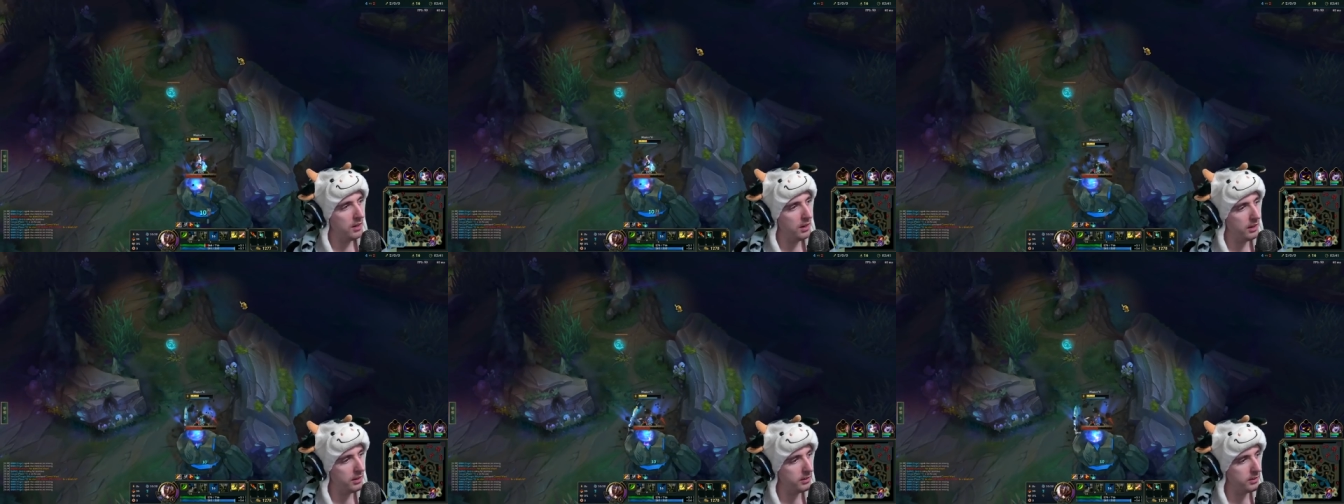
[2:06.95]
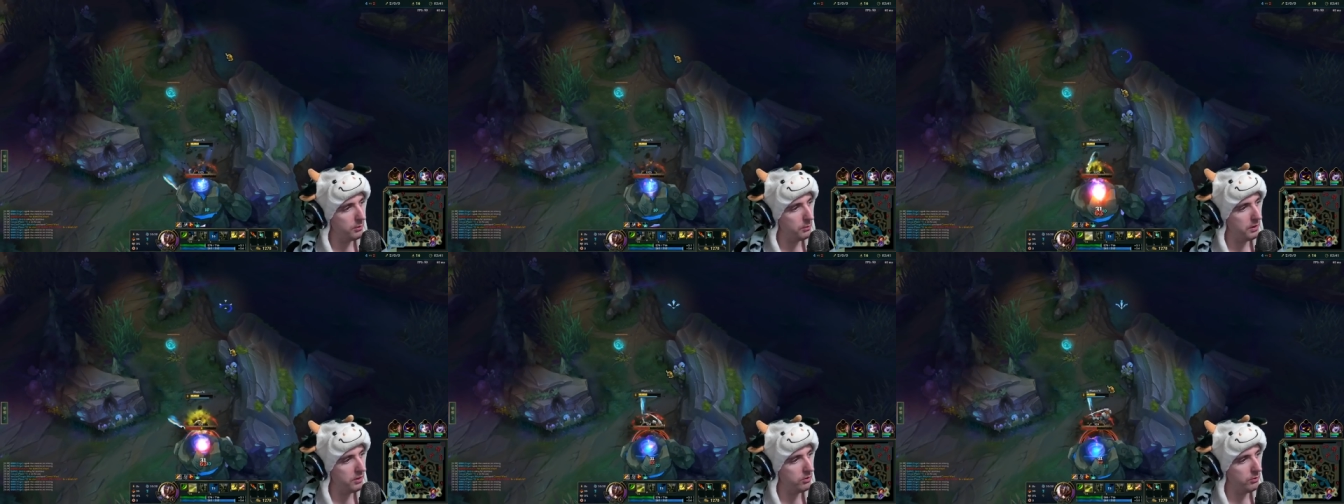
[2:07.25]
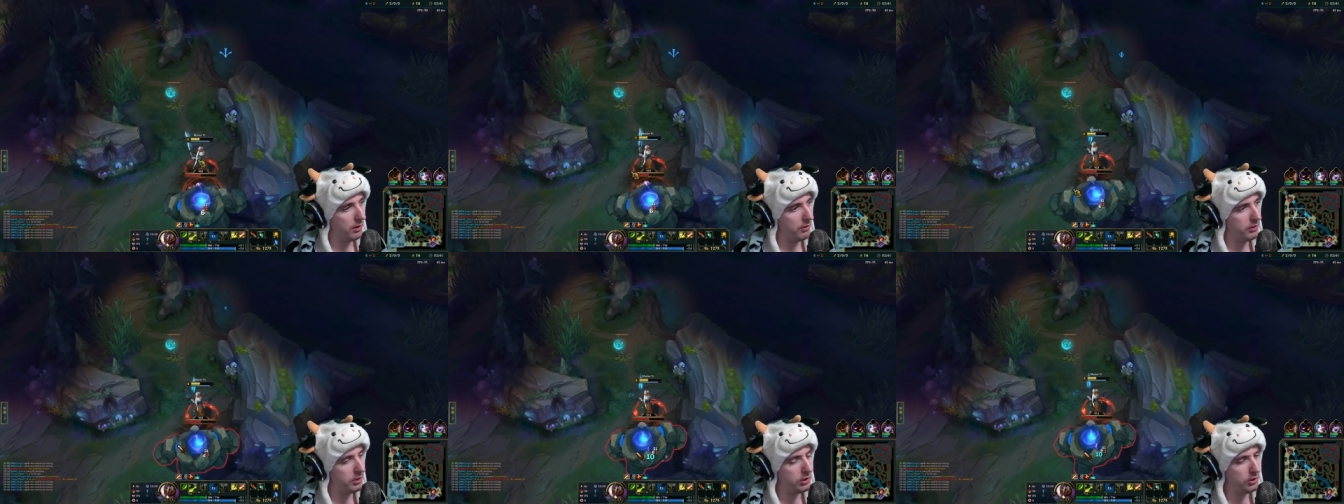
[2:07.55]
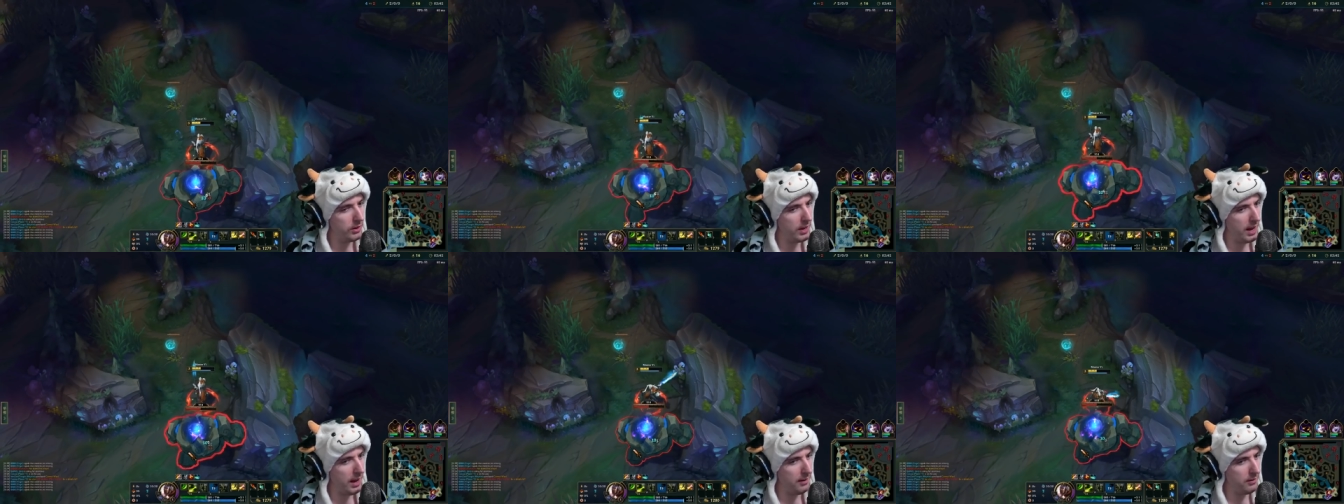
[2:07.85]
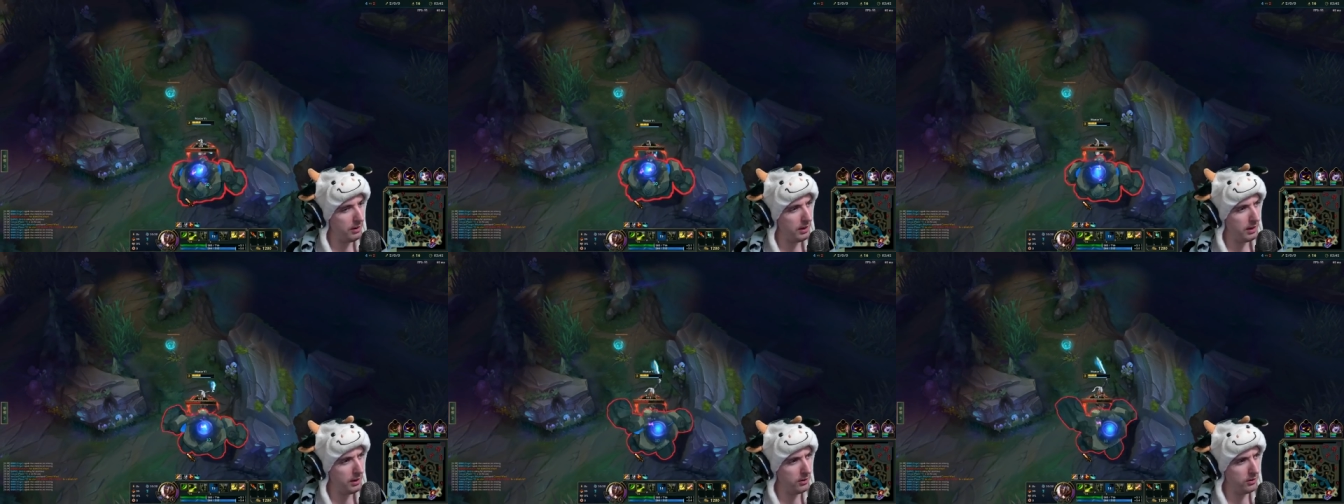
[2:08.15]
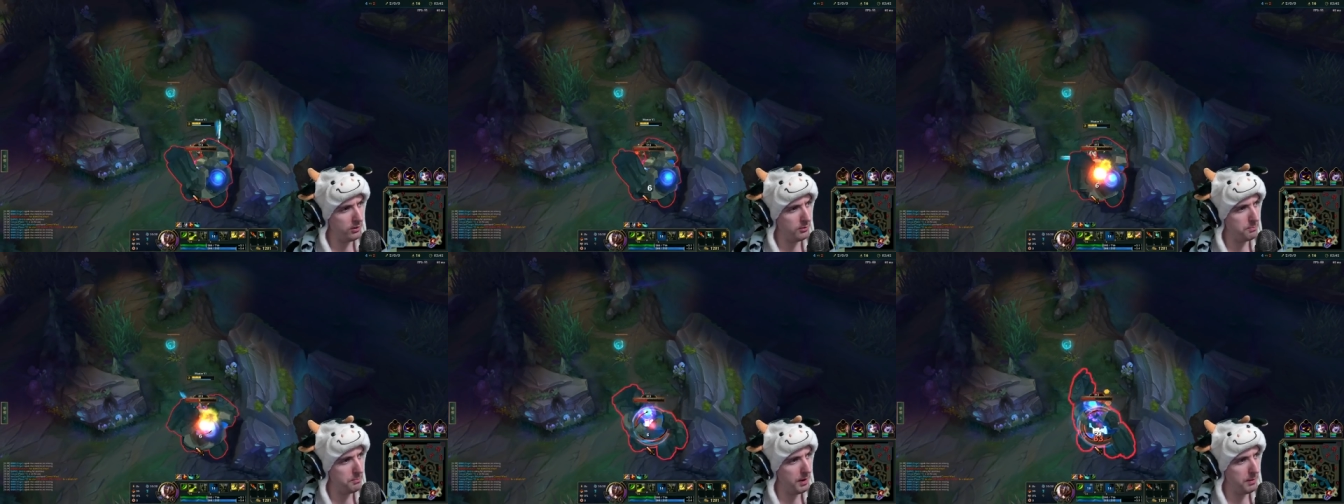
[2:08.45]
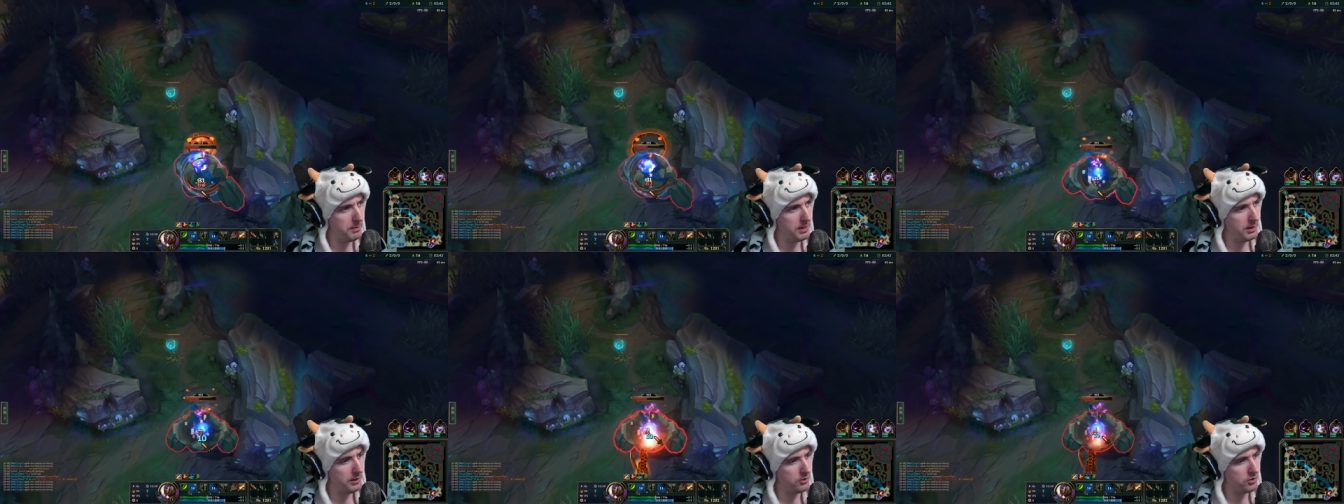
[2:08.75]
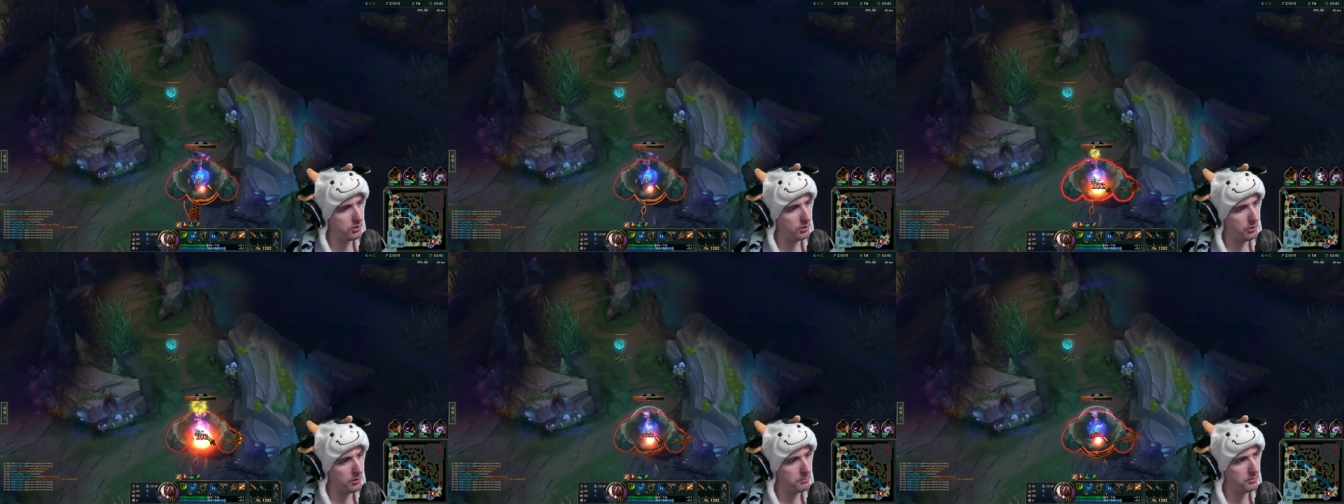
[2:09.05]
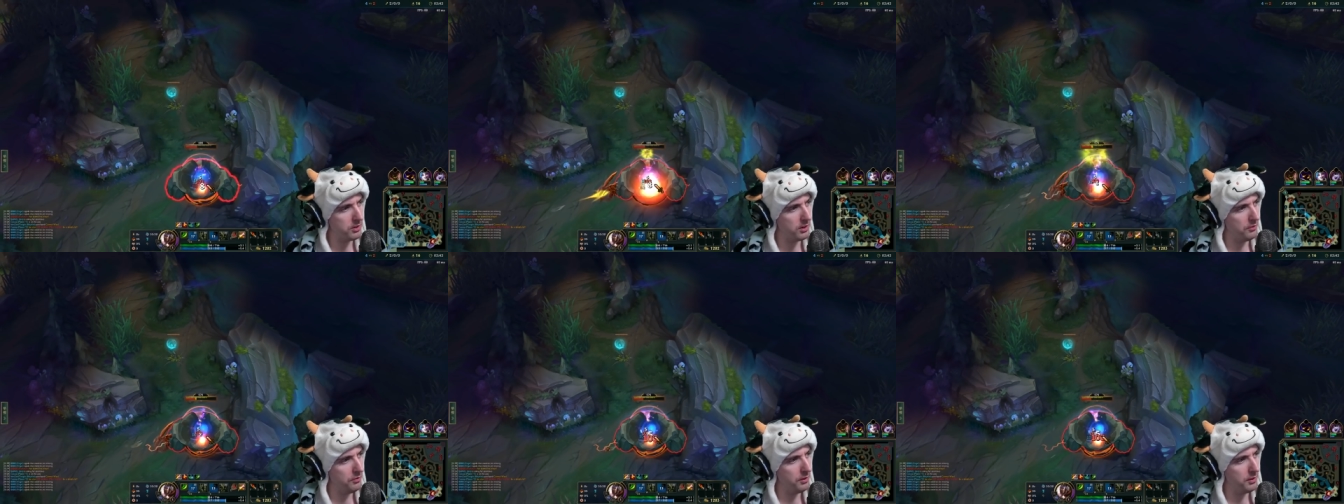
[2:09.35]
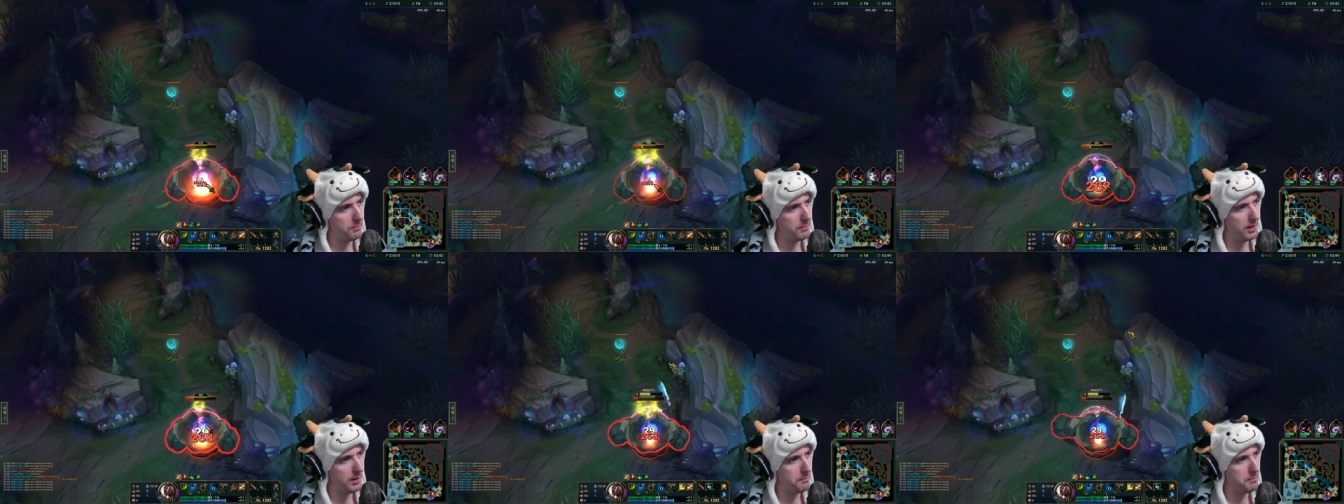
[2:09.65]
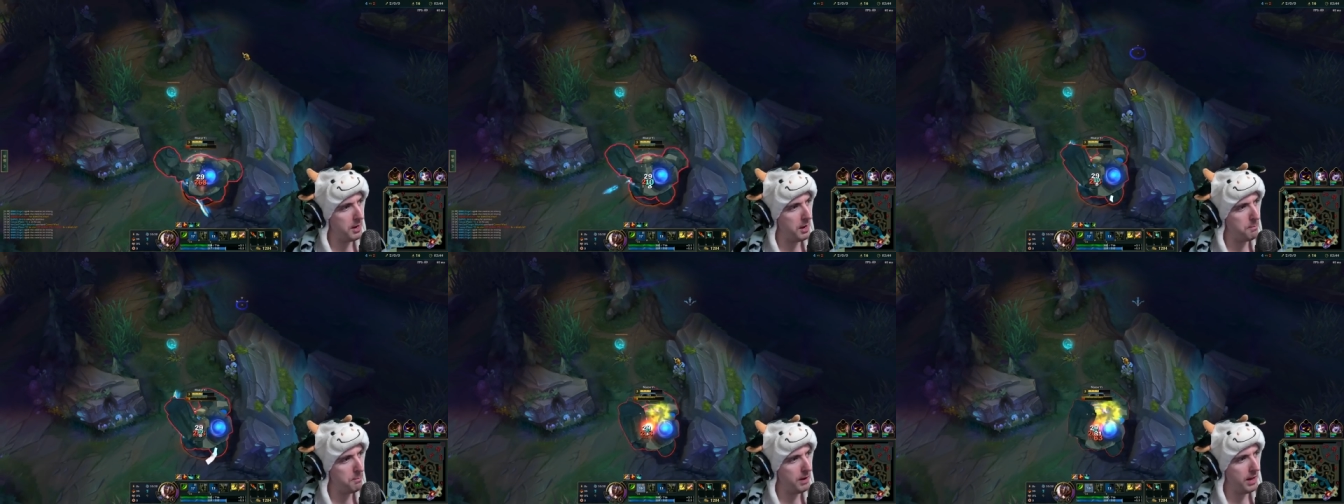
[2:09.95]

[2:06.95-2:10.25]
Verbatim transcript: And the reason why we knew that is maybe he showed himself on the minimap.